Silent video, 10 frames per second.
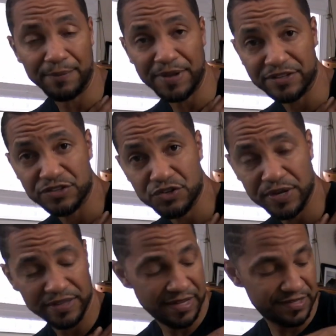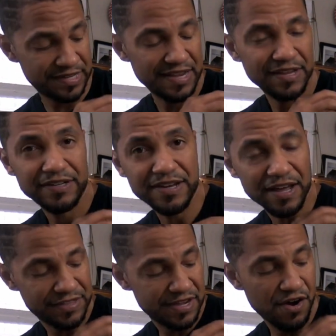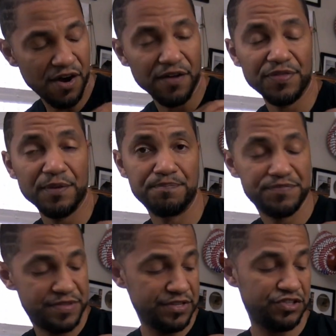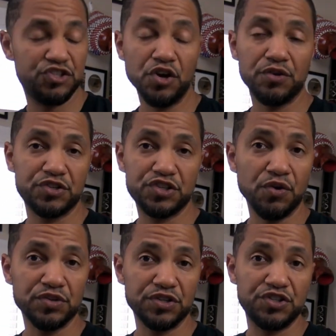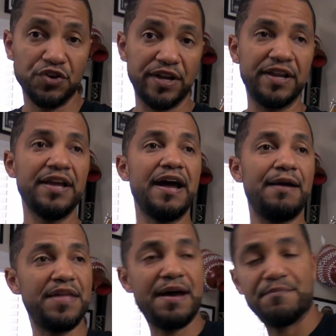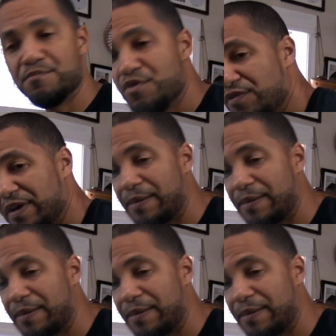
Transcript: I'm not doing this. Nothing on the shoulder joint. I'm not moving.